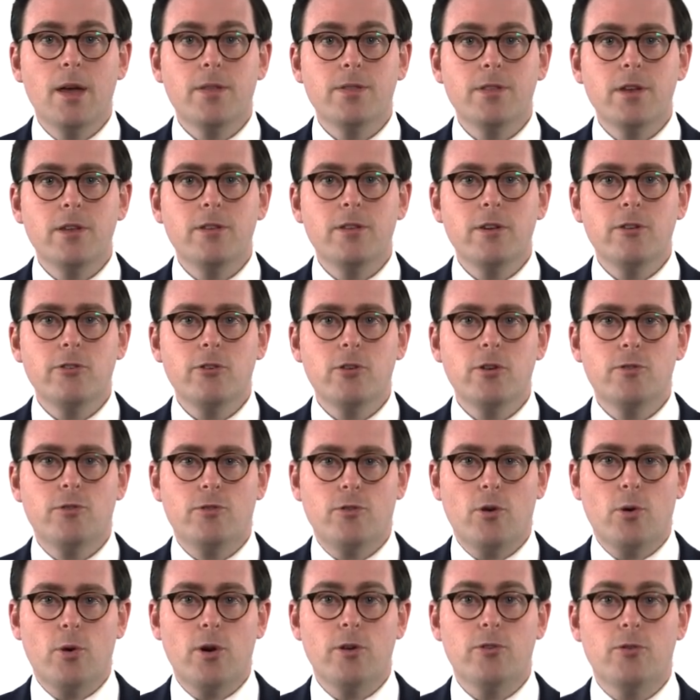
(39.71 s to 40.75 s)
the addition of
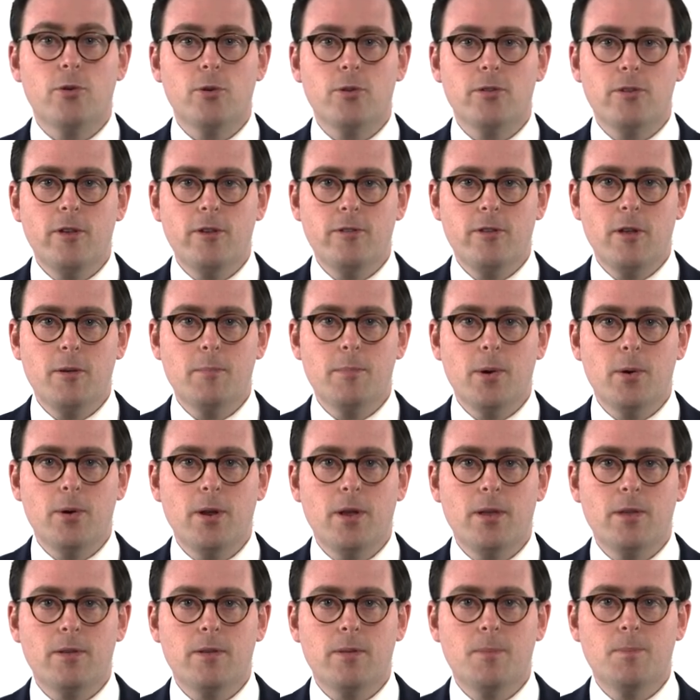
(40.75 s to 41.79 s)
stories to existing
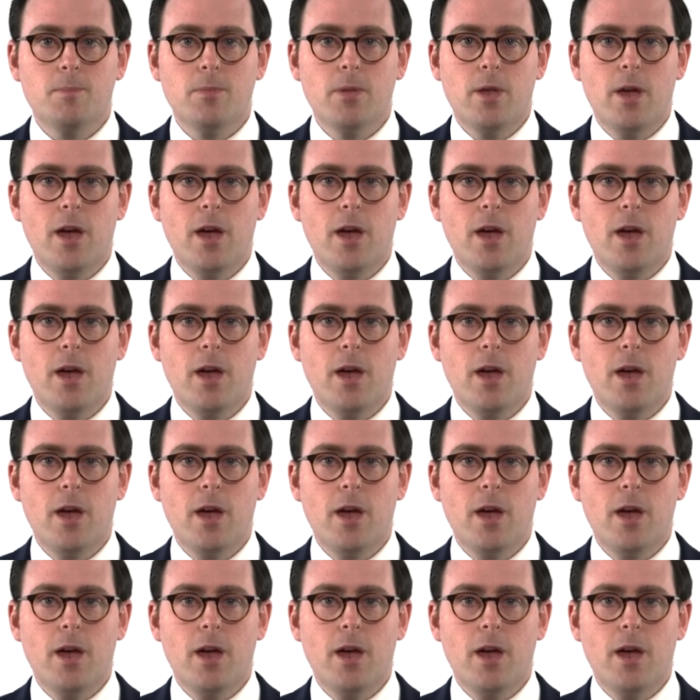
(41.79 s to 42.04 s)
buildings,